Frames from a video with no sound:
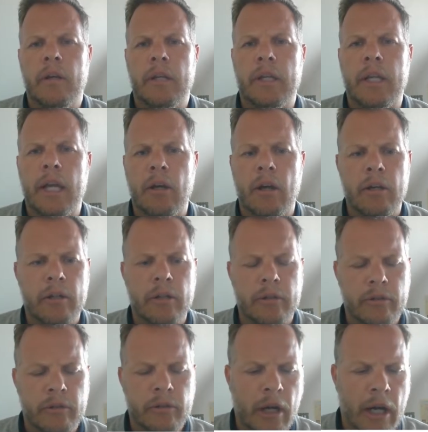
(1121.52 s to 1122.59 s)
Get
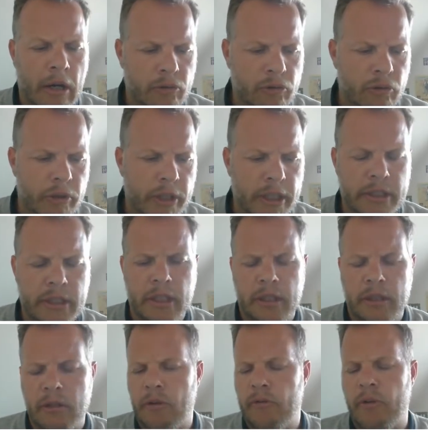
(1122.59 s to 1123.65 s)
out to these
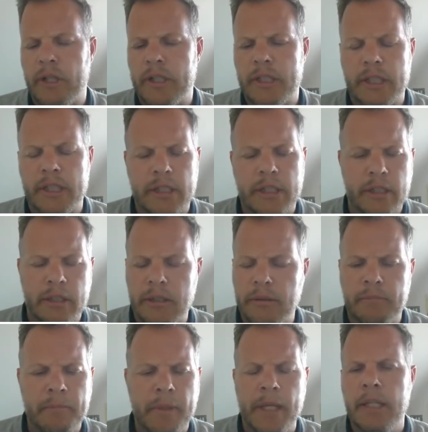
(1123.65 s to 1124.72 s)
conferences.
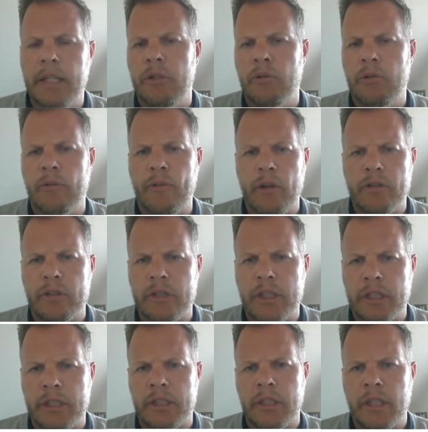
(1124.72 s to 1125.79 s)
Many
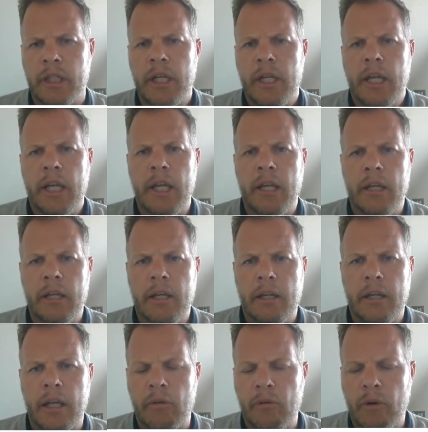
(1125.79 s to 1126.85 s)
universities
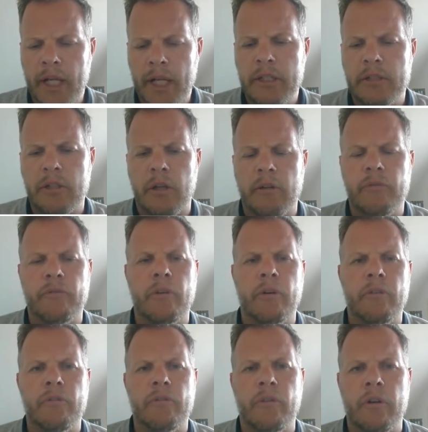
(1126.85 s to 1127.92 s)
arrange
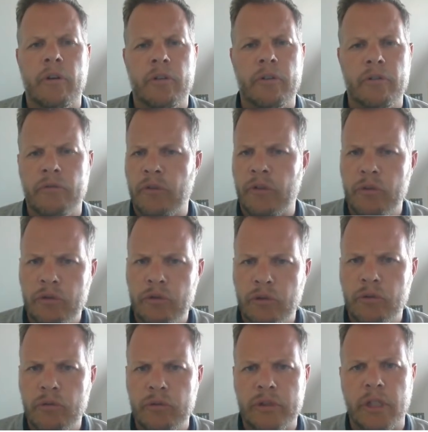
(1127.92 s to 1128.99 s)
for new
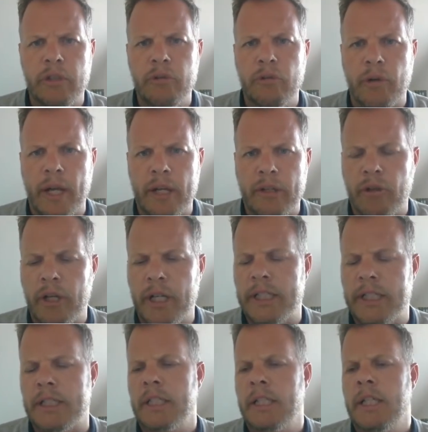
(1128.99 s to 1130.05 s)
students and new graduates.